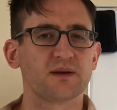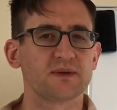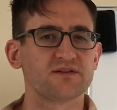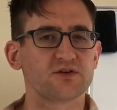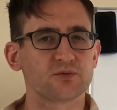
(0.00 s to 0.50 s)
I
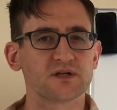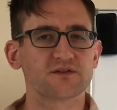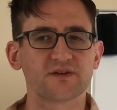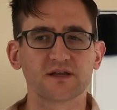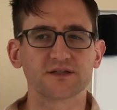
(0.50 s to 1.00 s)
mean, if you really
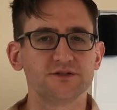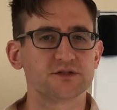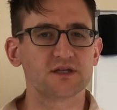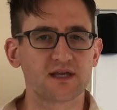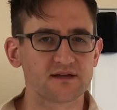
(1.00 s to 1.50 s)
felt like you
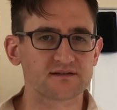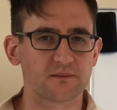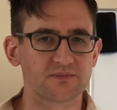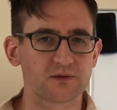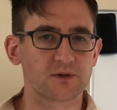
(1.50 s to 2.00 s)
could get
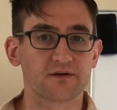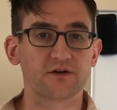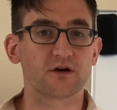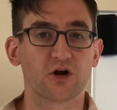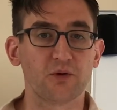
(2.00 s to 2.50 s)
something, whatever
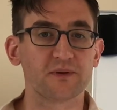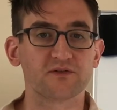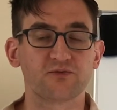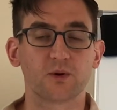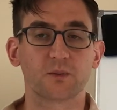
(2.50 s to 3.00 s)
you're hoping for,